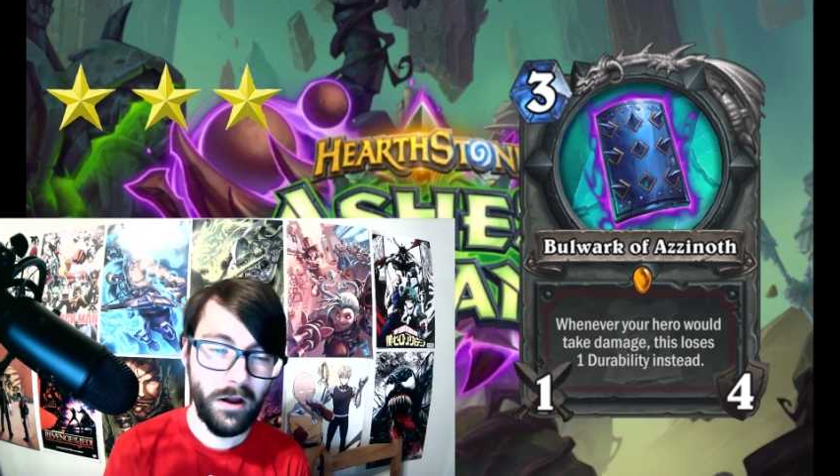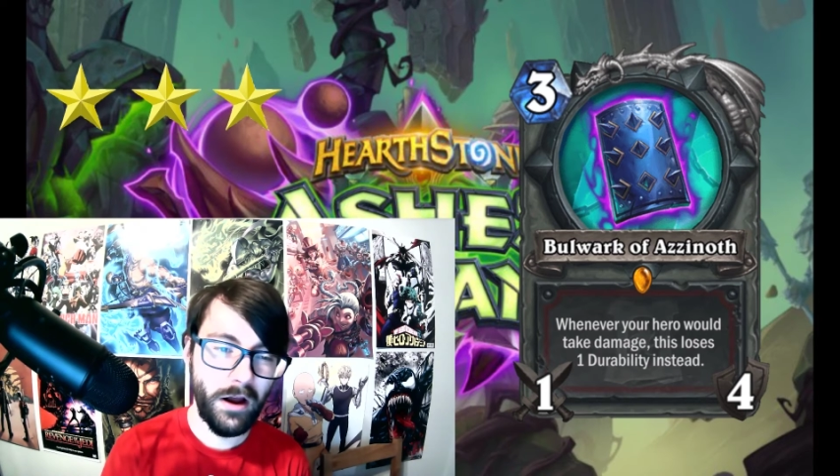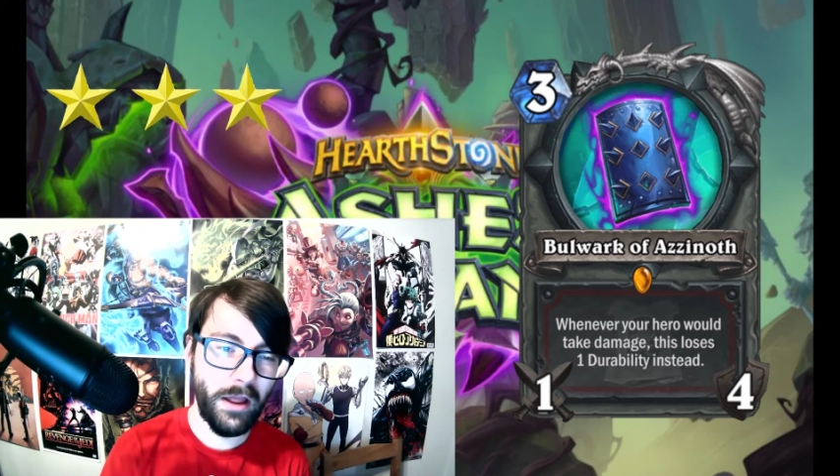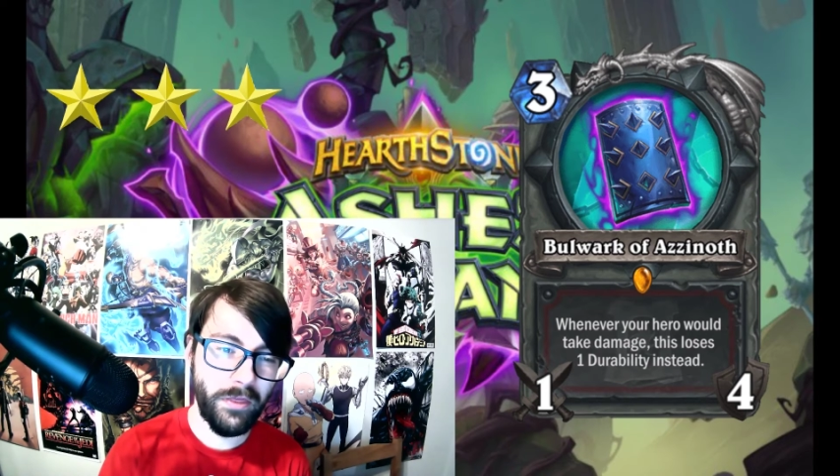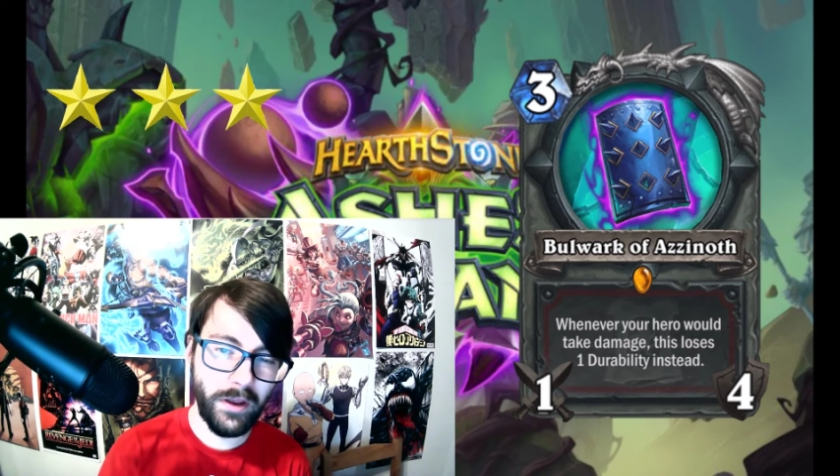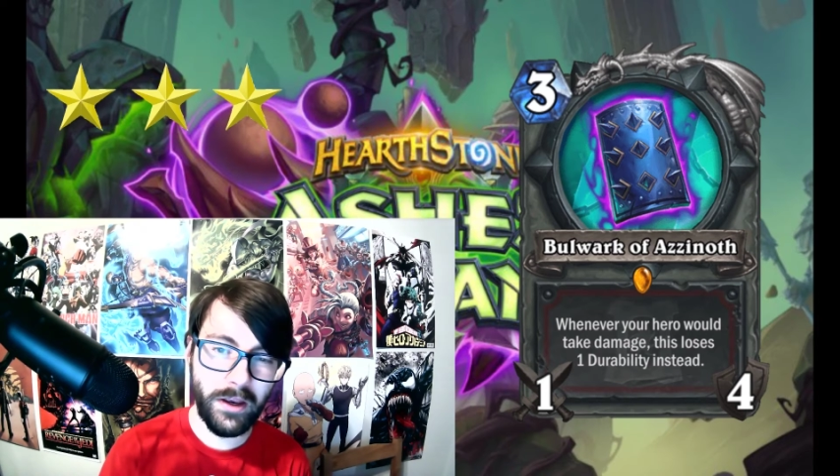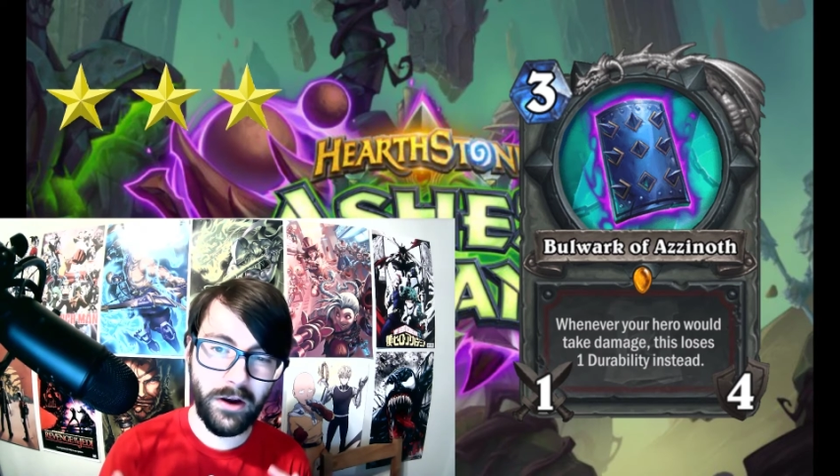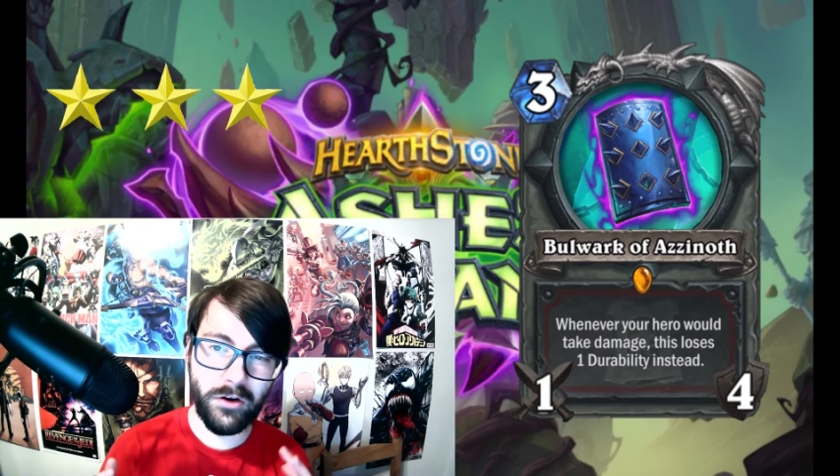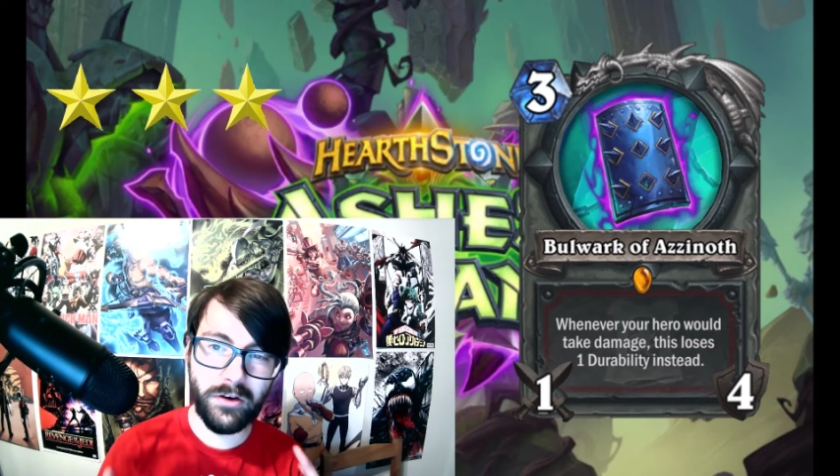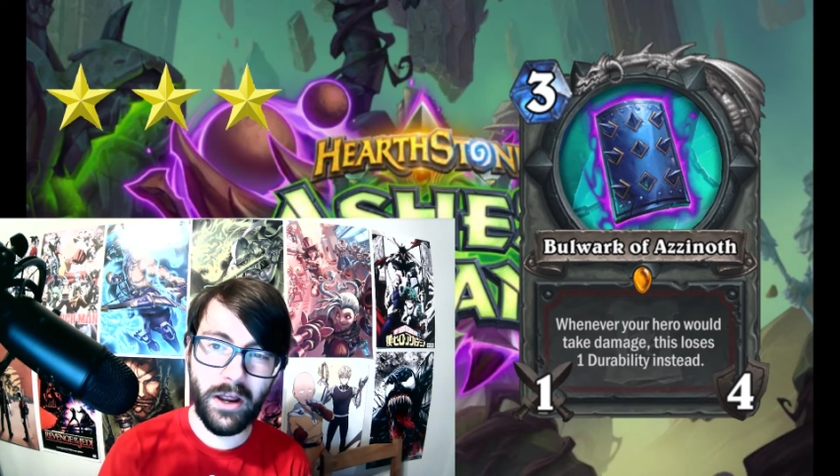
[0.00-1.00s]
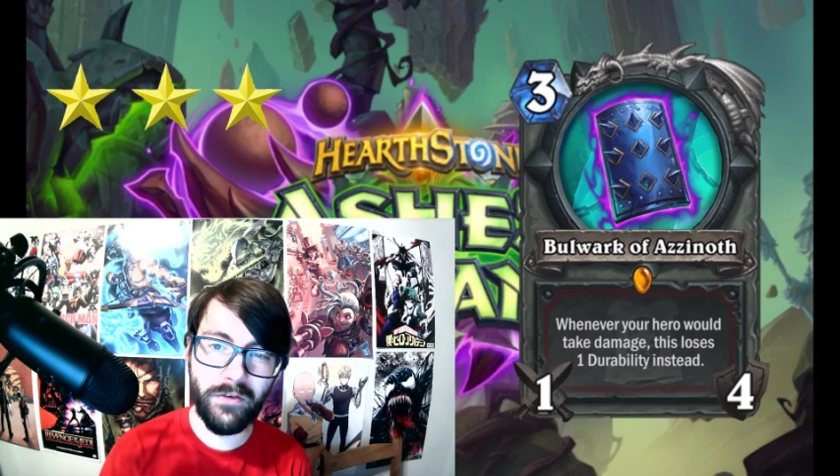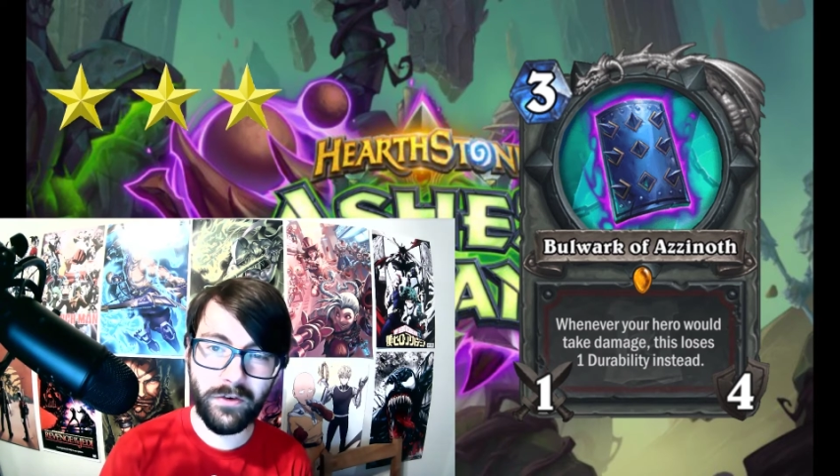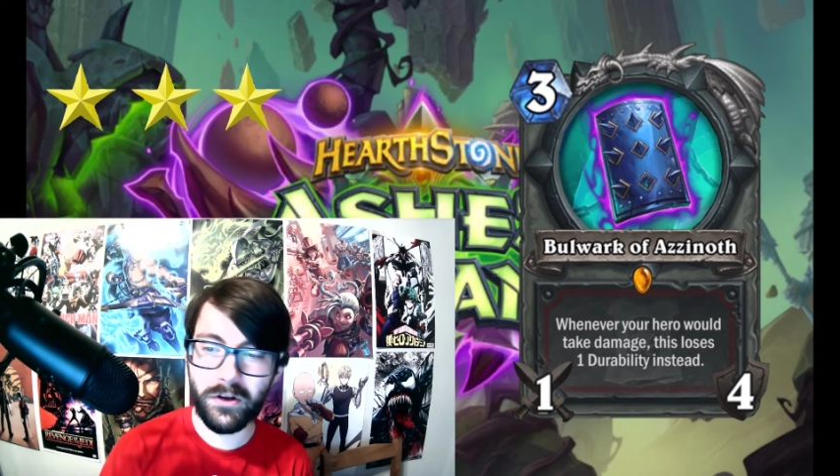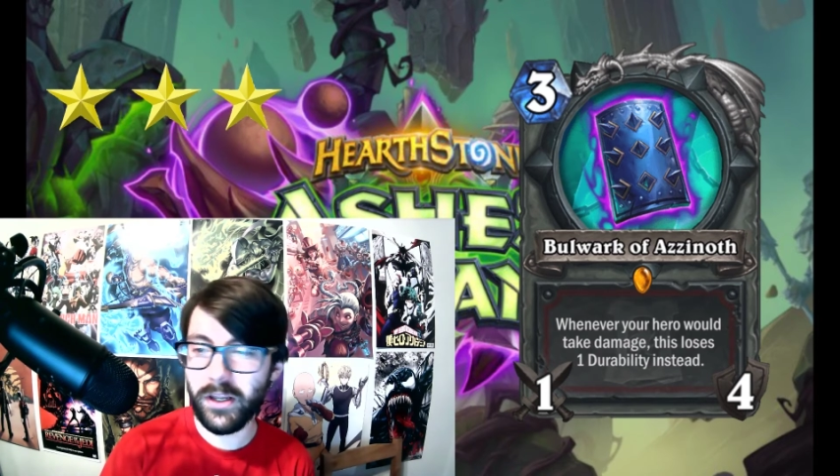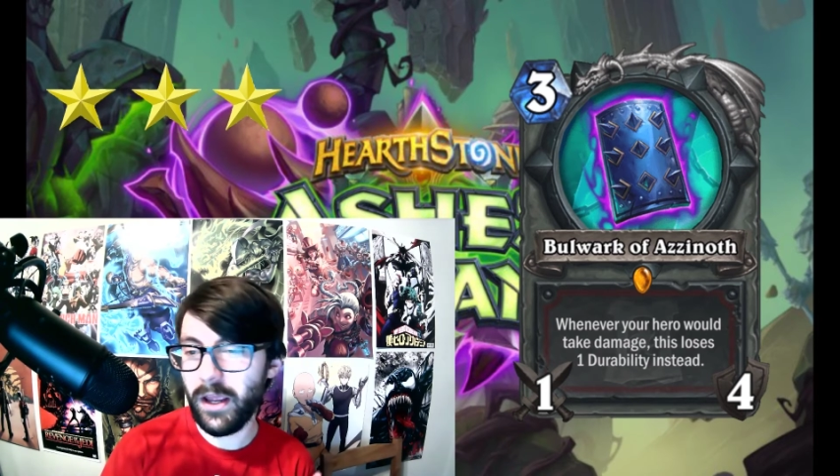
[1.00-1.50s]
I think it could
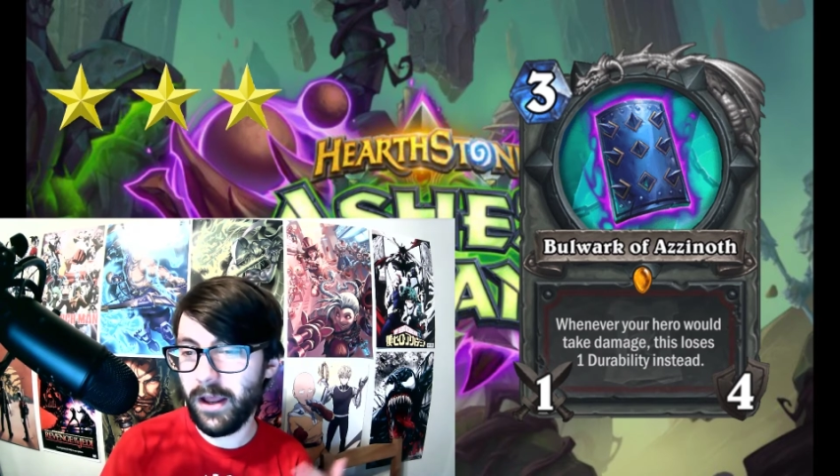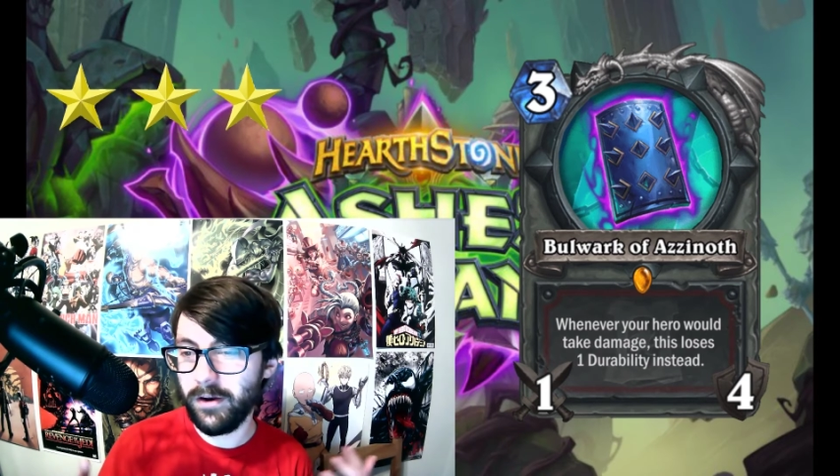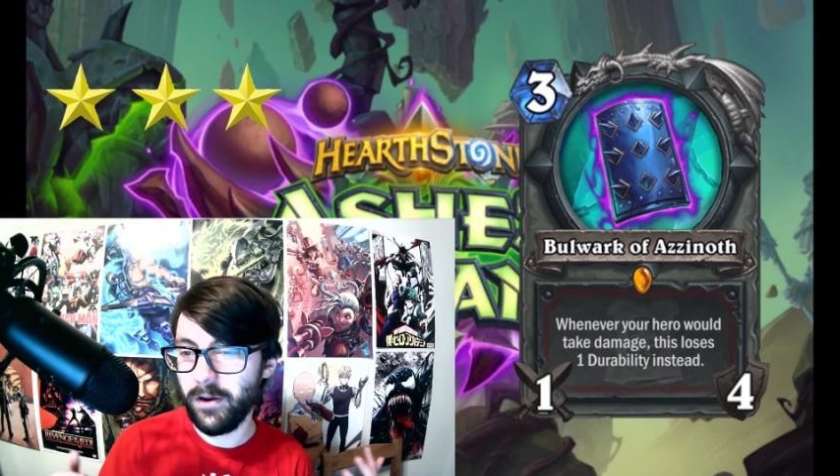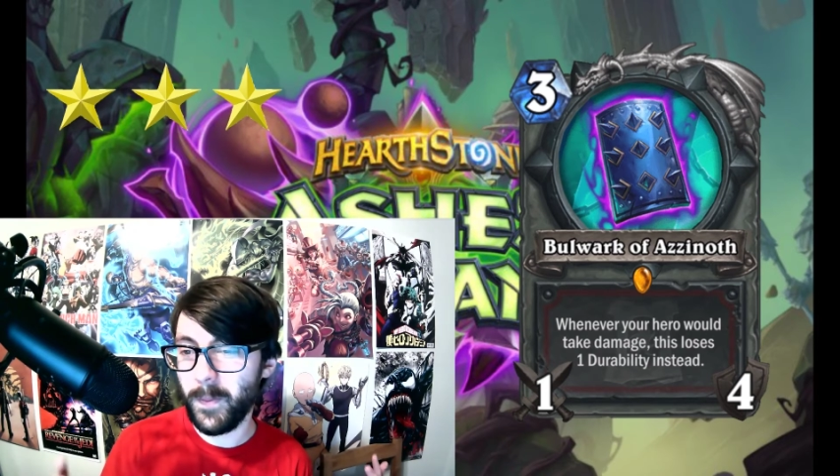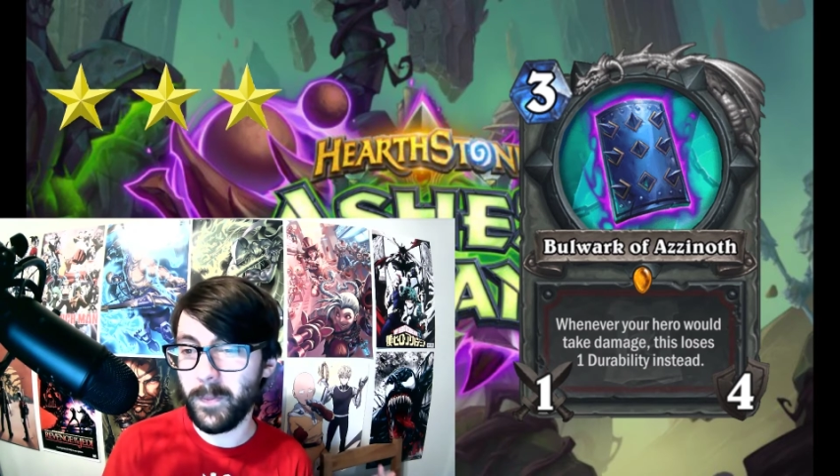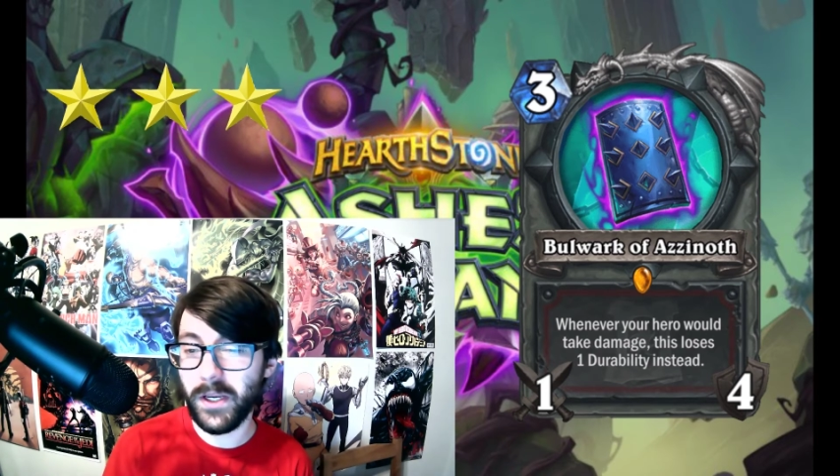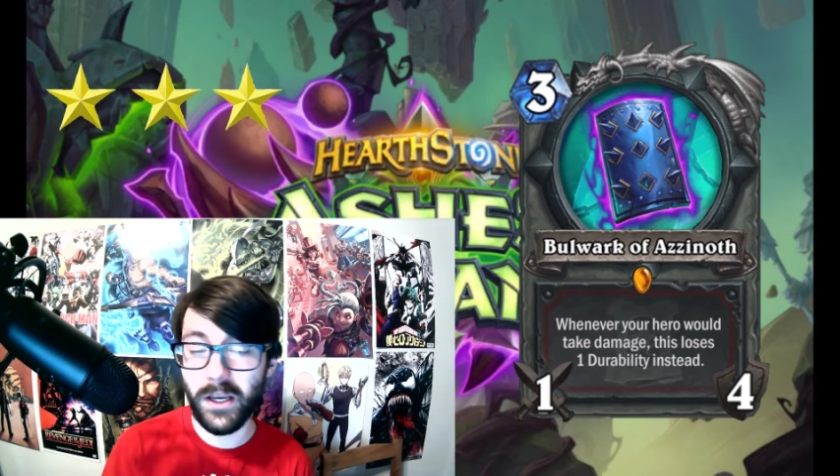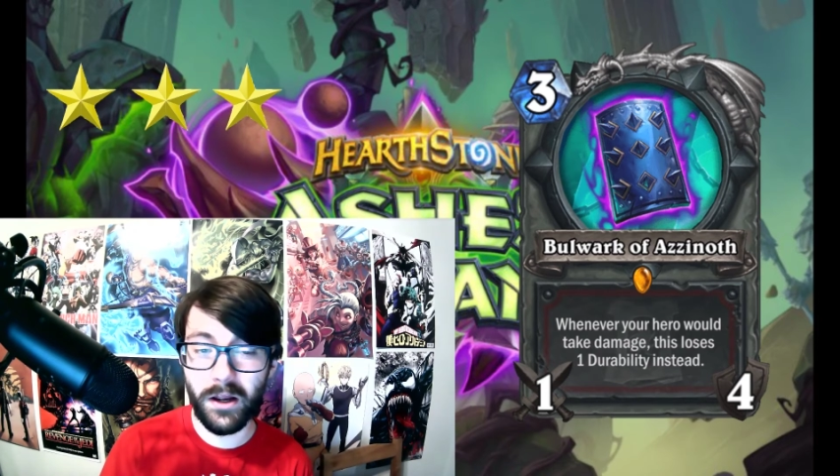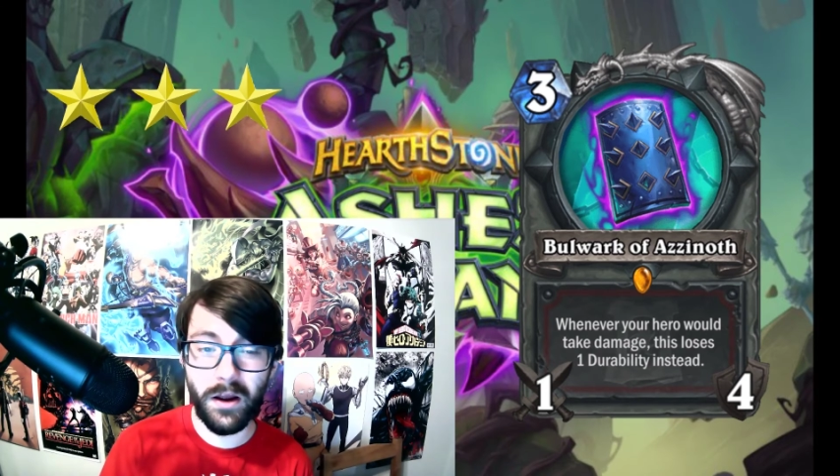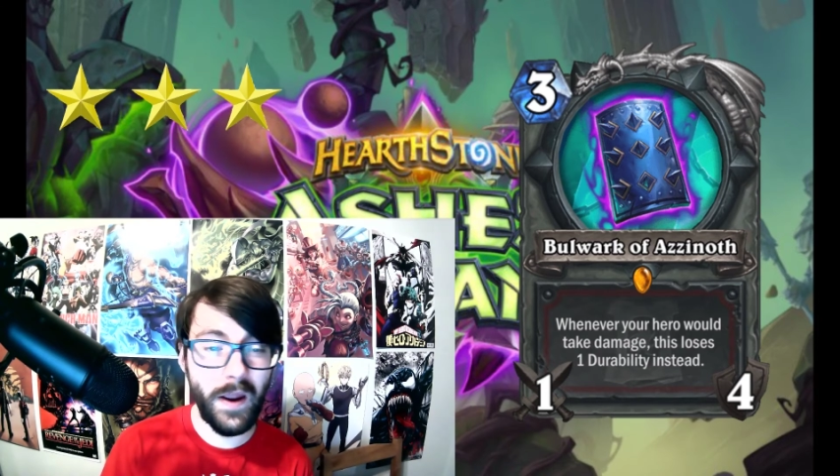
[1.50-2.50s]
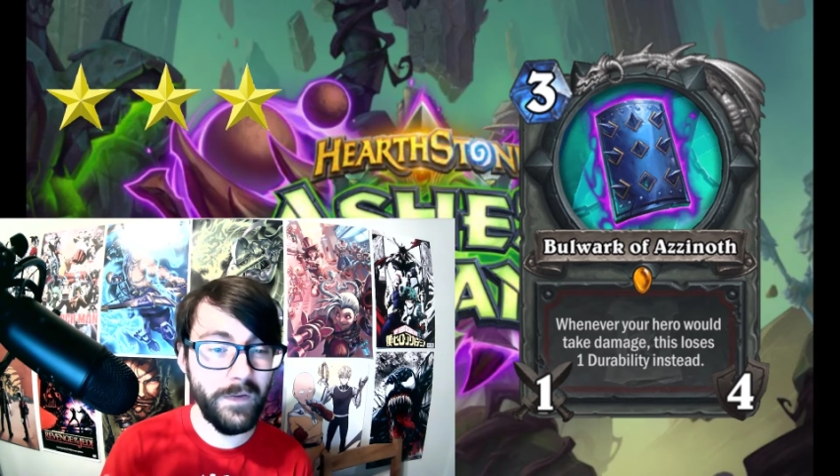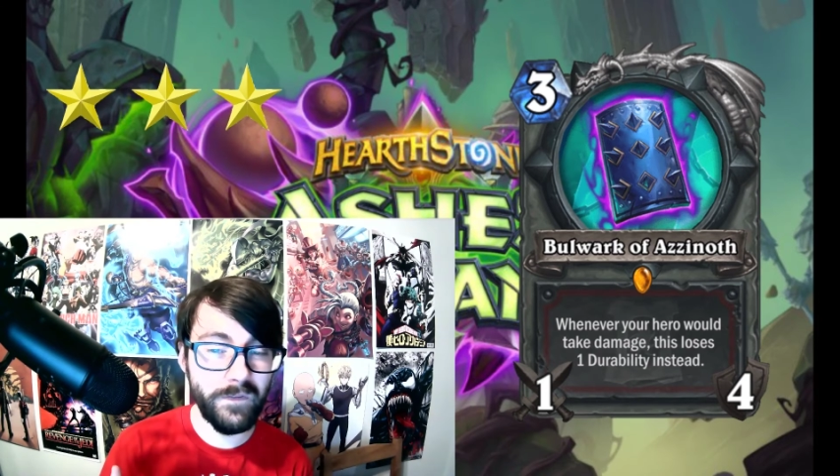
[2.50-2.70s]
definitely end up being a